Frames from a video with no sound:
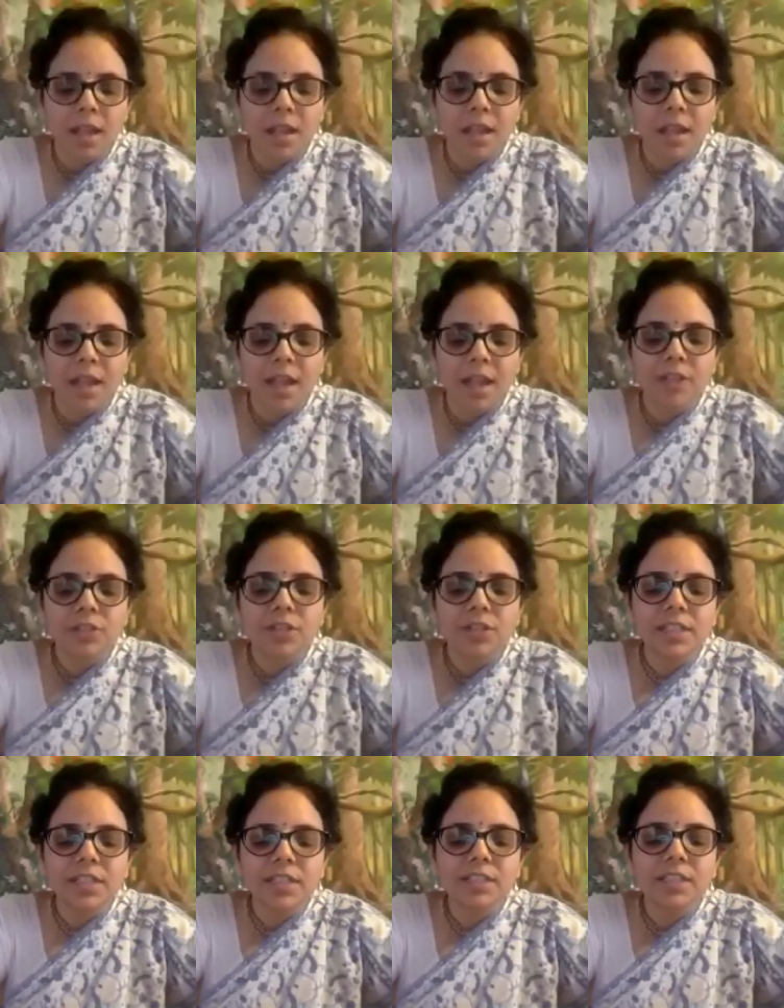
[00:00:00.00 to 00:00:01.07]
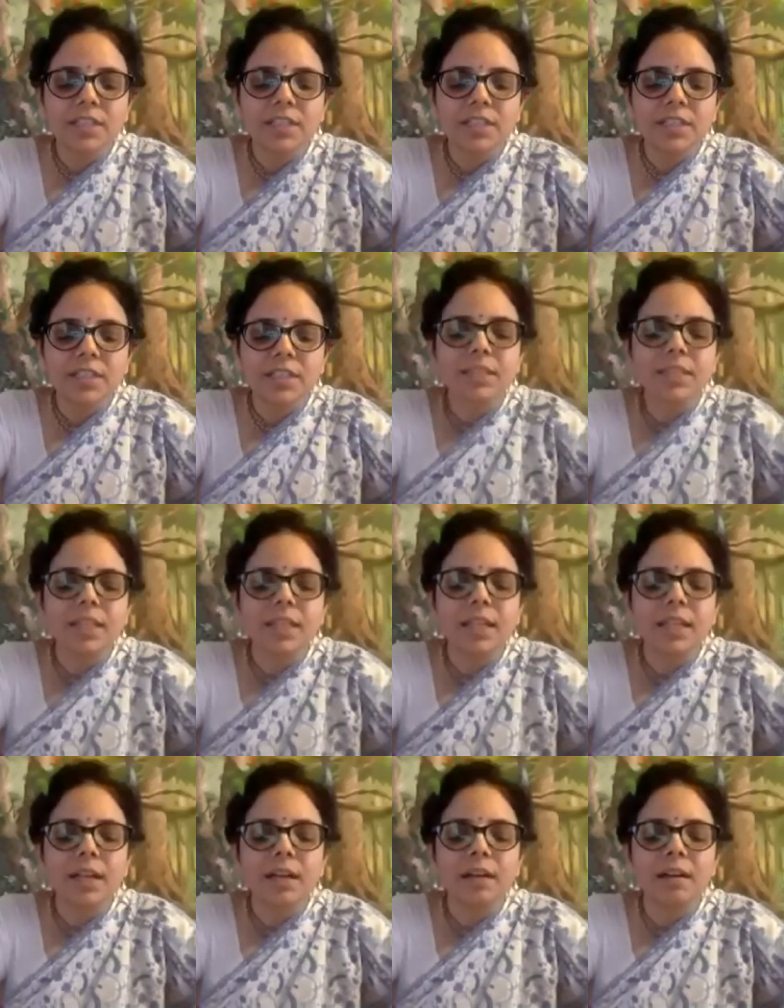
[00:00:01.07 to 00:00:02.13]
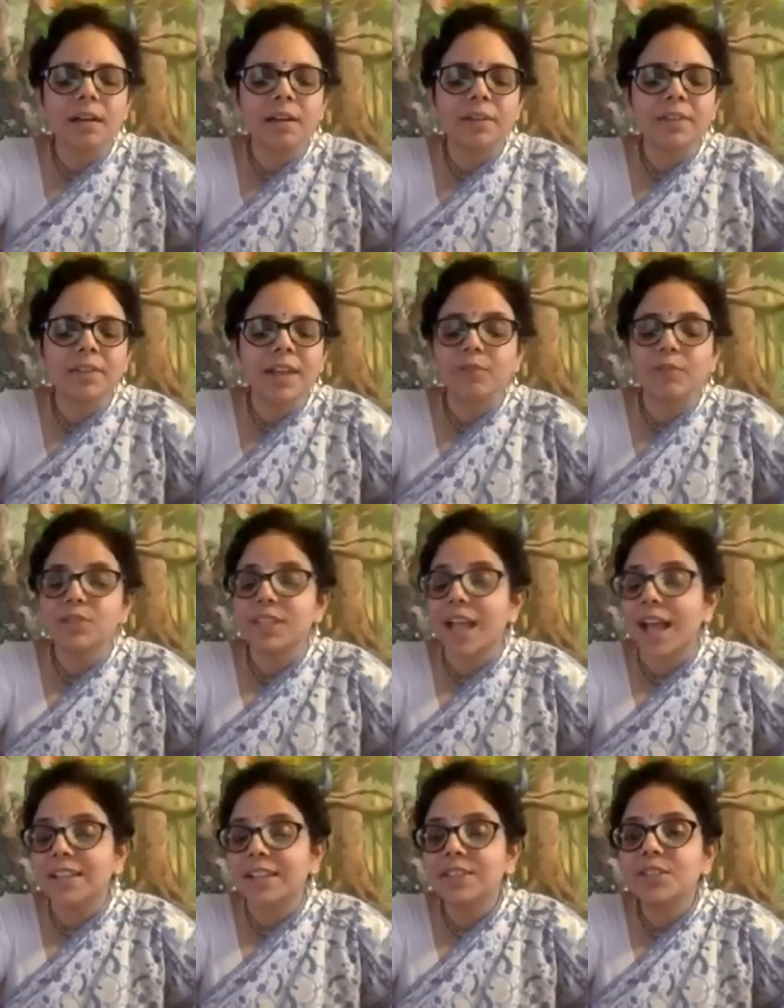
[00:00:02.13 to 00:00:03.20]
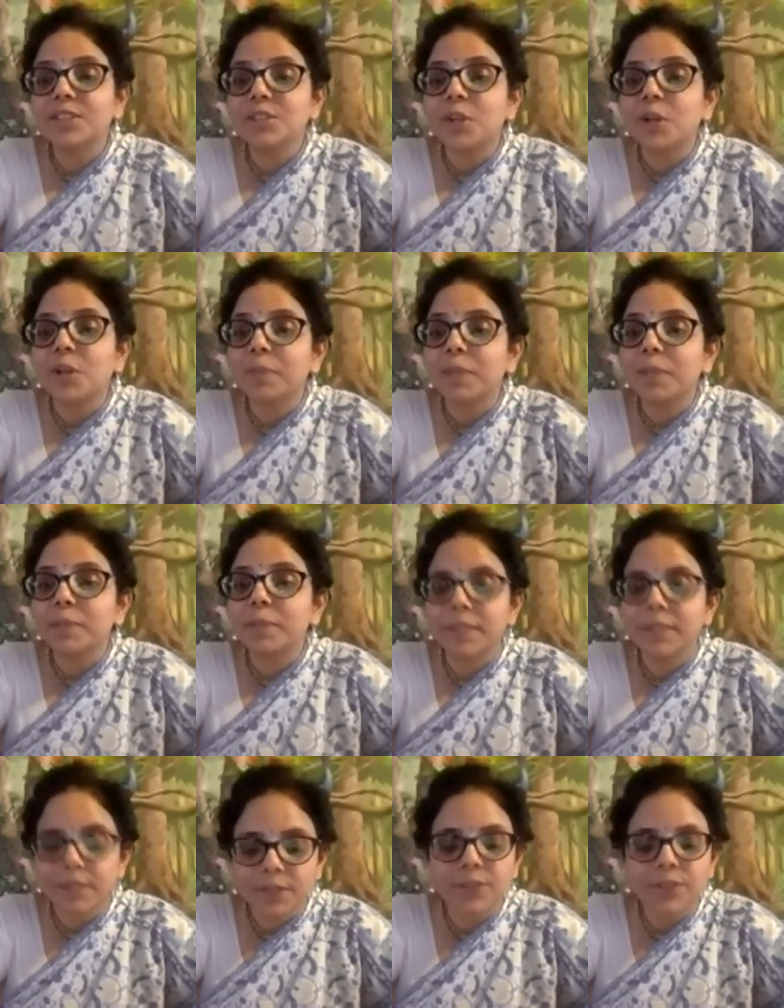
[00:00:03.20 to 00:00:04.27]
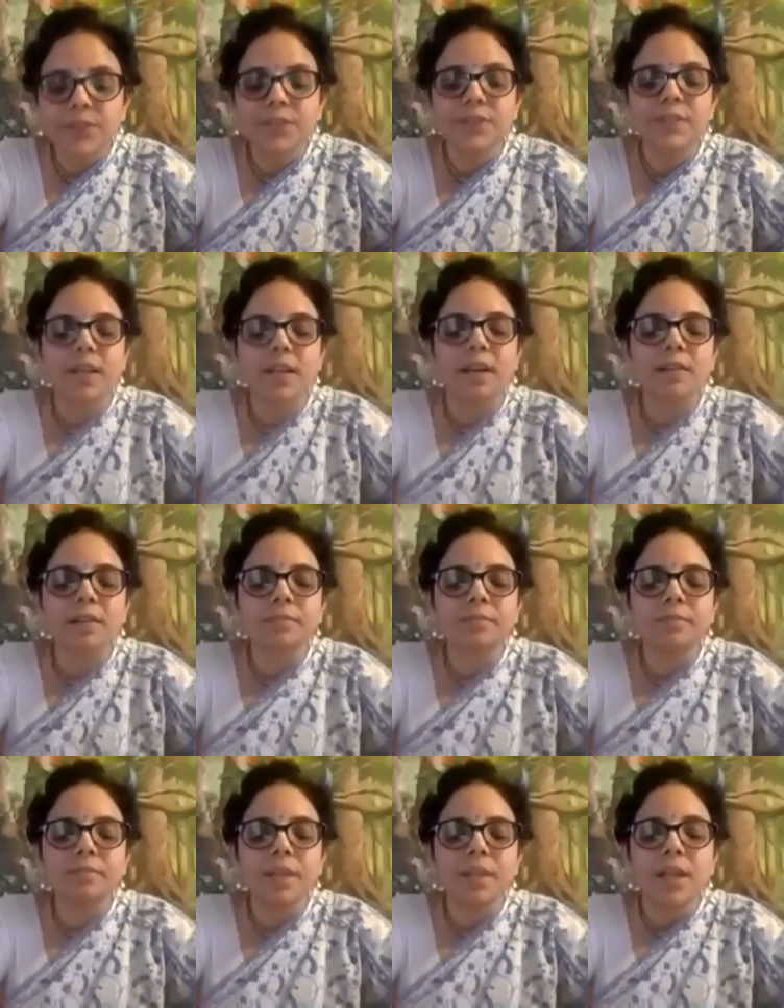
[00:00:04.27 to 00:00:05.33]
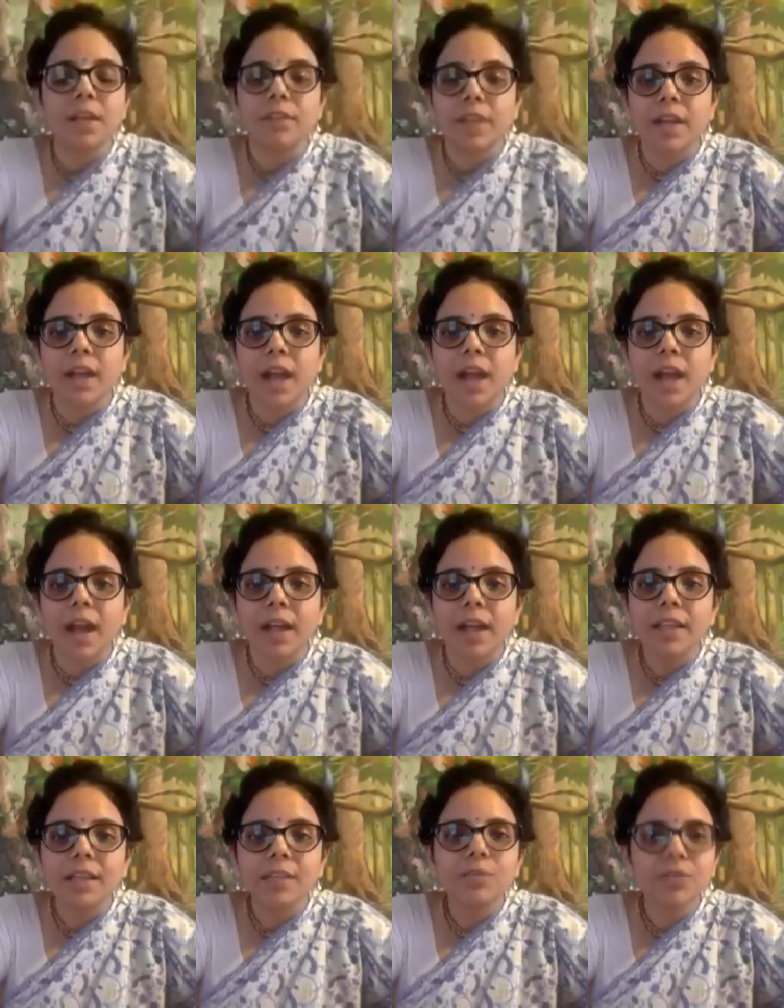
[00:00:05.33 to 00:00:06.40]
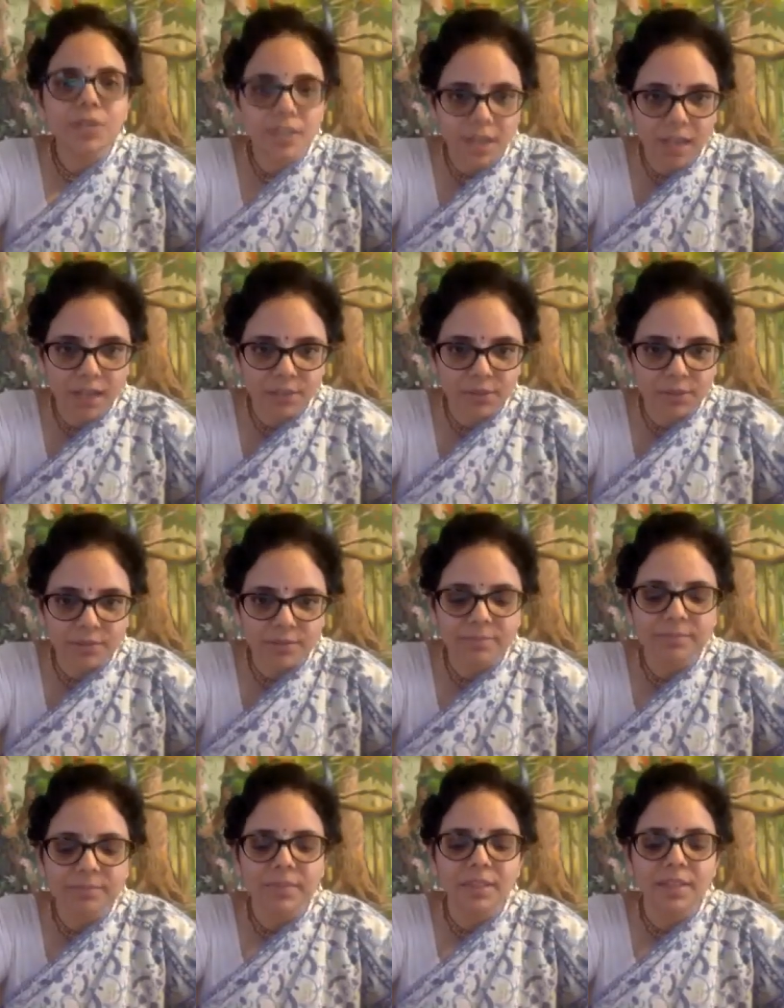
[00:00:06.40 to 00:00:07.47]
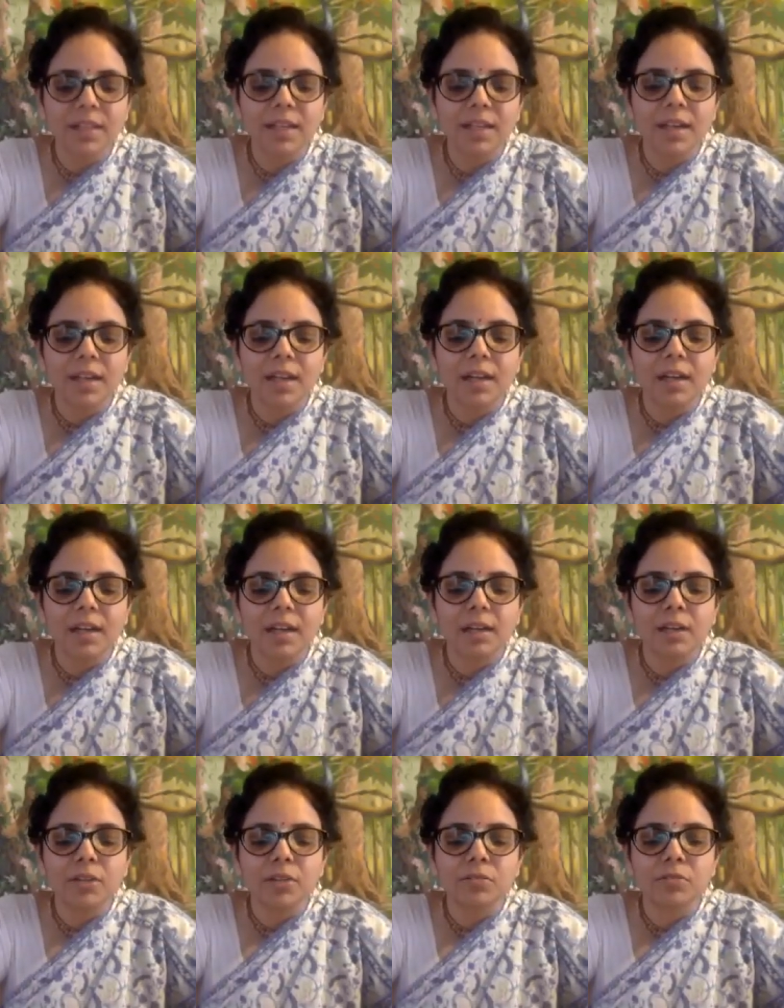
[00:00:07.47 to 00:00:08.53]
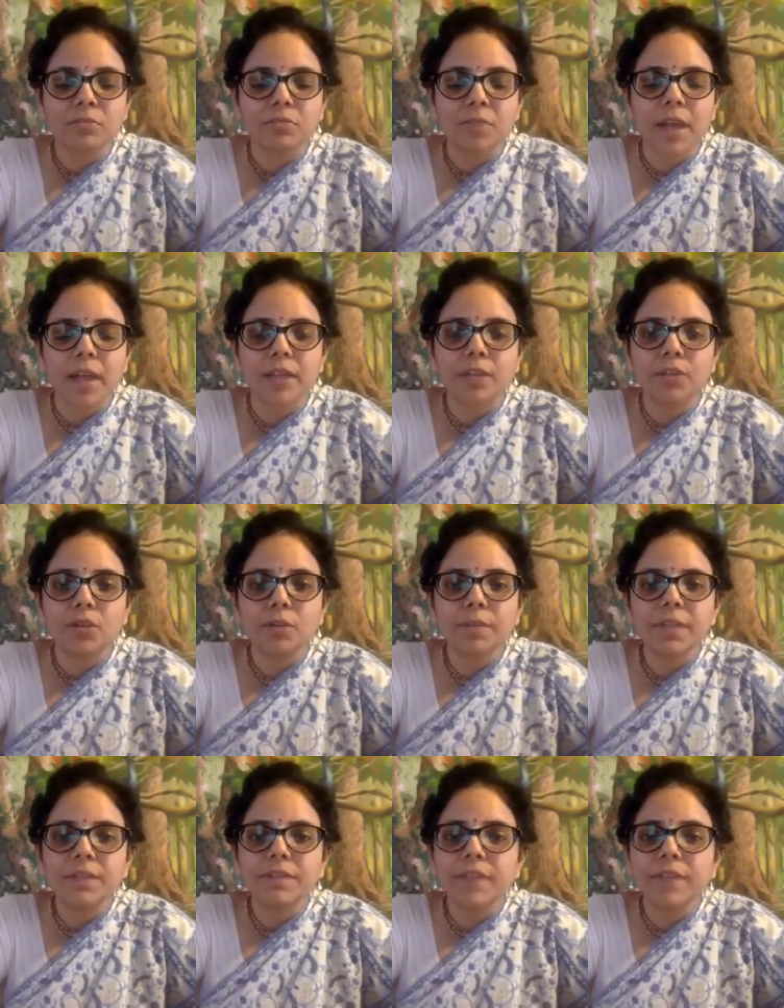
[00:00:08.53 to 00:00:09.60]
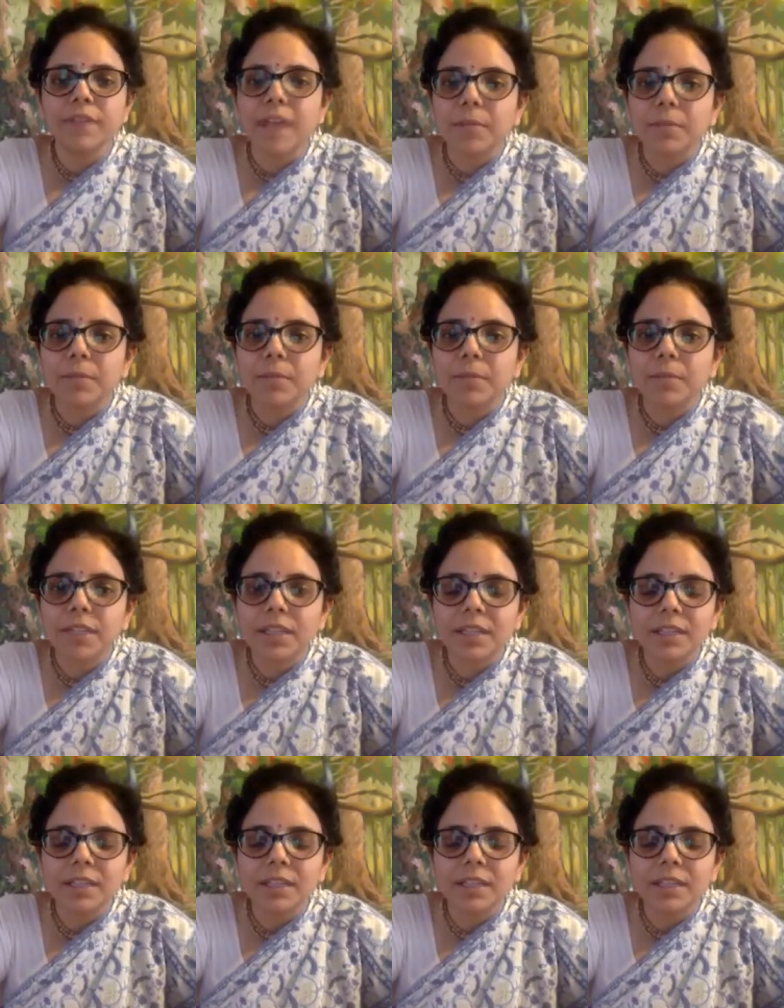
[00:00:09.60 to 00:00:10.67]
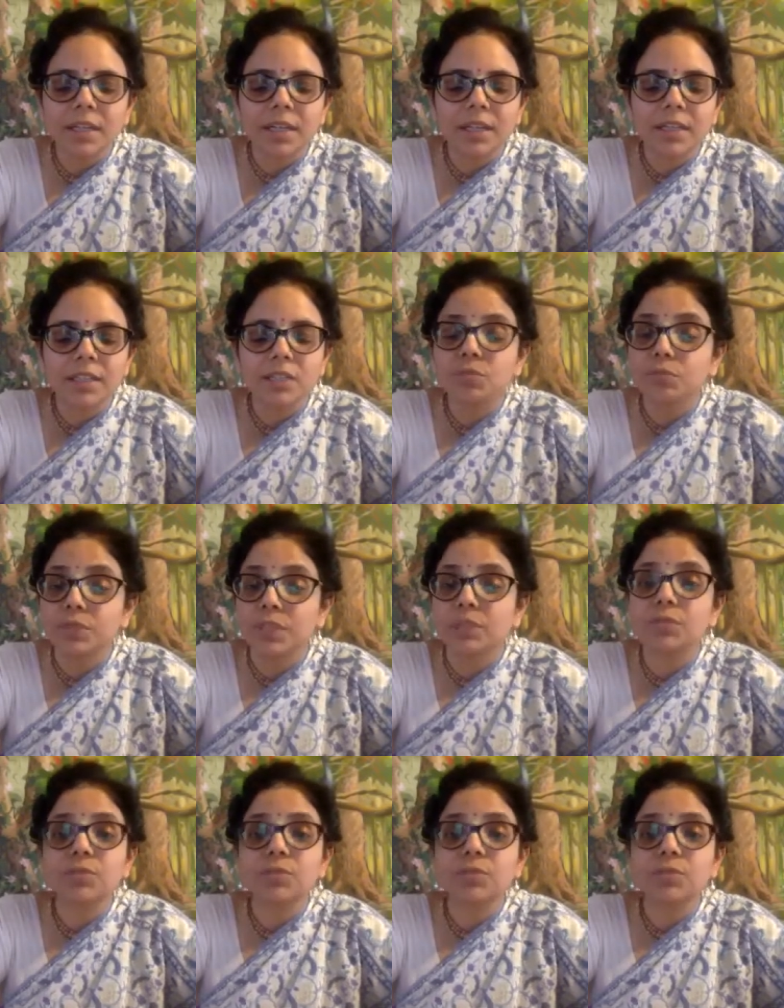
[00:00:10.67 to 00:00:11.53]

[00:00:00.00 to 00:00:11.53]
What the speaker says: Actually, it's interesting that I was asked this topic because when I came to Chicago, I grew up in a family that was quite